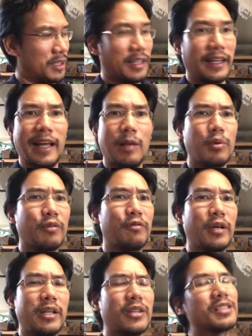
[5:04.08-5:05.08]
it? Like Elmer
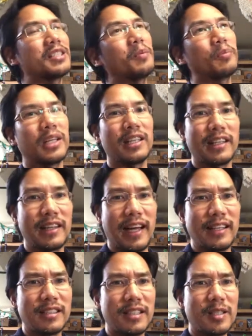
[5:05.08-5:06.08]
Fudd or something like
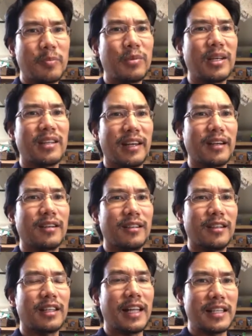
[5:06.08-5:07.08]
that. Just something like
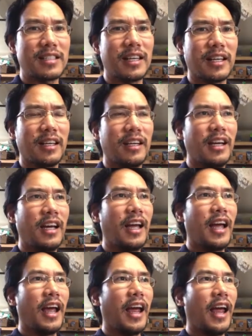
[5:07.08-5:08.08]
classic.
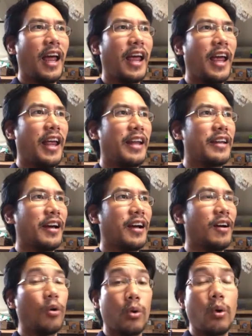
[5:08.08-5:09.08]
and
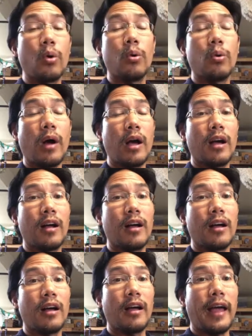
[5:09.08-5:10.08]

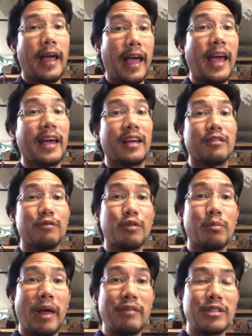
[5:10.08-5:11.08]
Aang
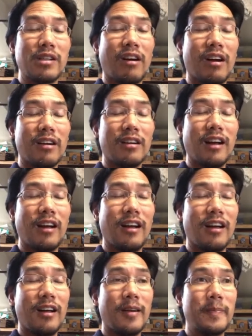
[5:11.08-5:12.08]
from Avatar.
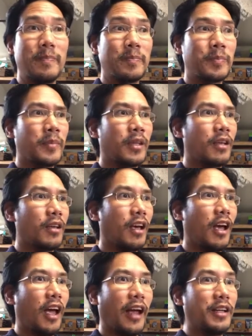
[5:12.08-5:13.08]

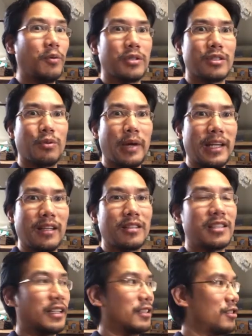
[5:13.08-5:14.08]
And it was great.
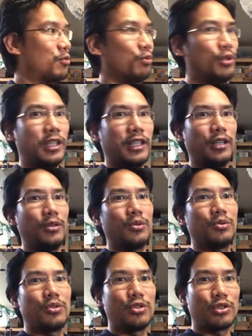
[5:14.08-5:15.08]
It's like this really
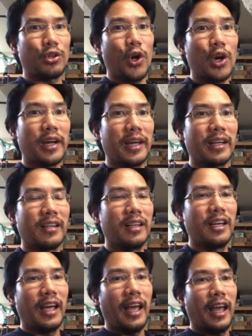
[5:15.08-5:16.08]
huge drawing,
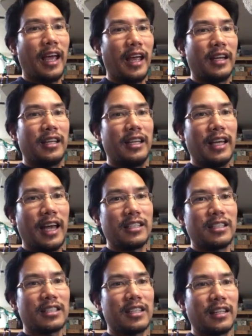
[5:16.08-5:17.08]
and he
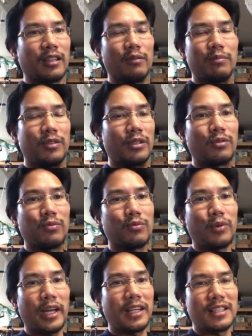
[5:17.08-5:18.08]
had just like the
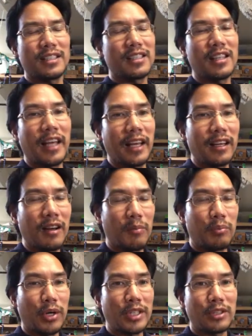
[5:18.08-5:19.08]
greatest like
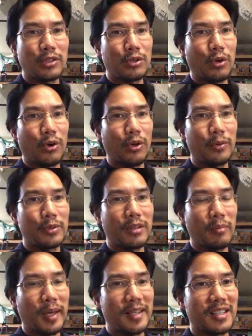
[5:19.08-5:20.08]
brush control. It
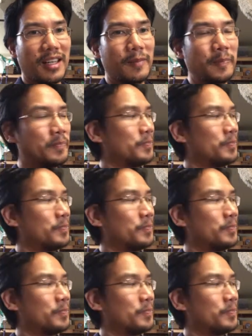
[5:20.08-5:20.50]
was amazing.